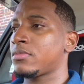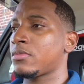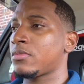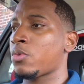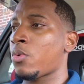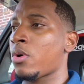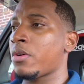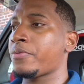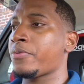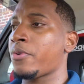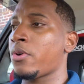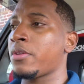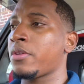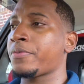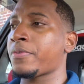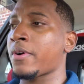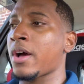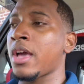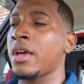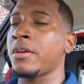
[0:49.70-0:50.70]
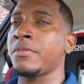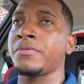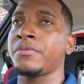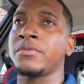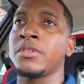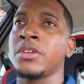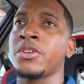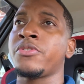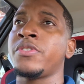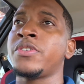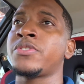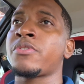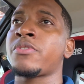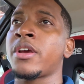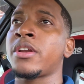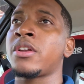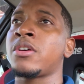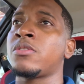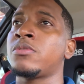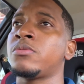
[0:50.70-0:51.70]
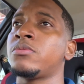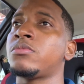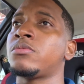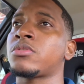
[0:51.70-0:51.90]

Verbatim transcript: 145 degrees right now.